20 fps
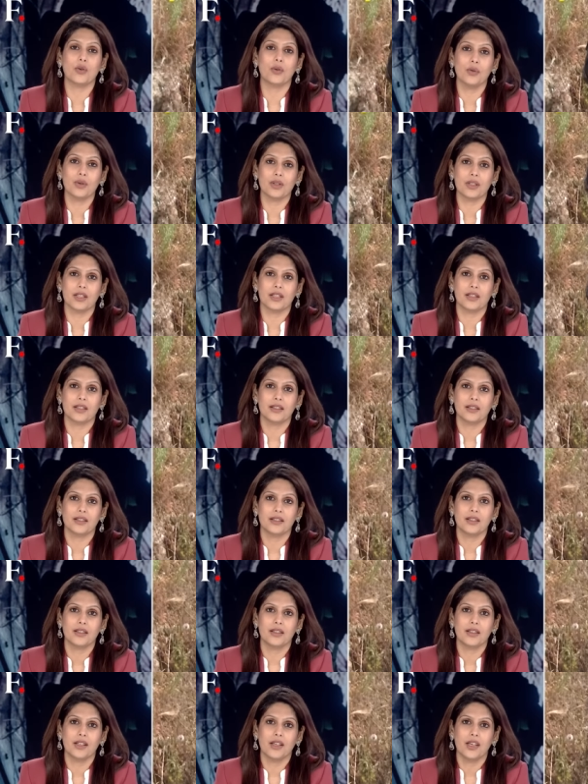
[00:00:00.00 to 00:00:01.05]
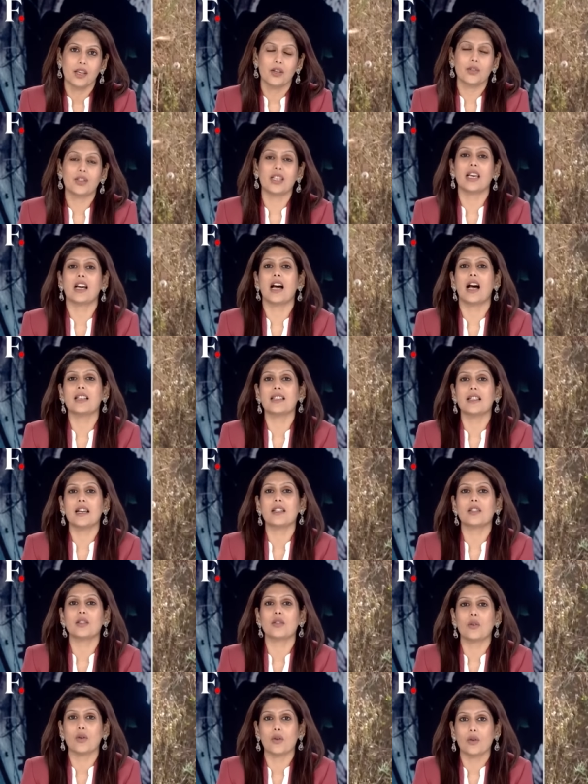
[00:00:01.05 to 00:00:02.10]
older. You see, Gaza's
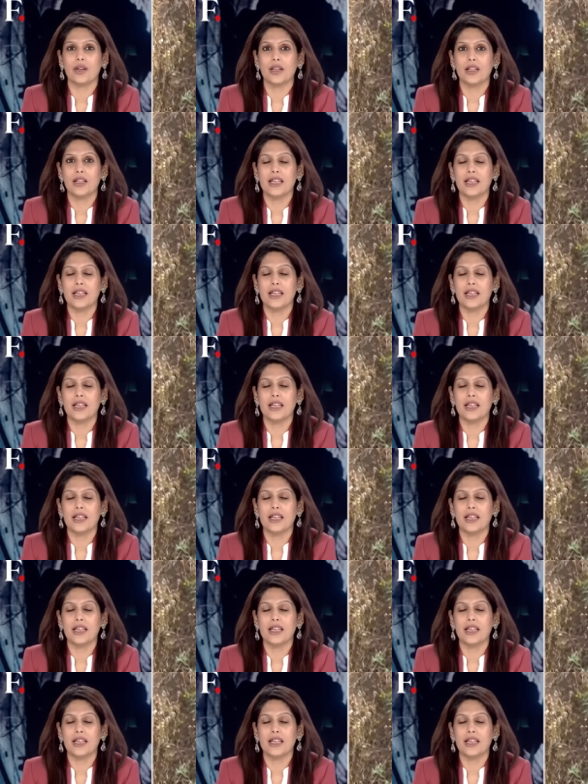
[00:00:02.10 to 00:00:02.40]
soil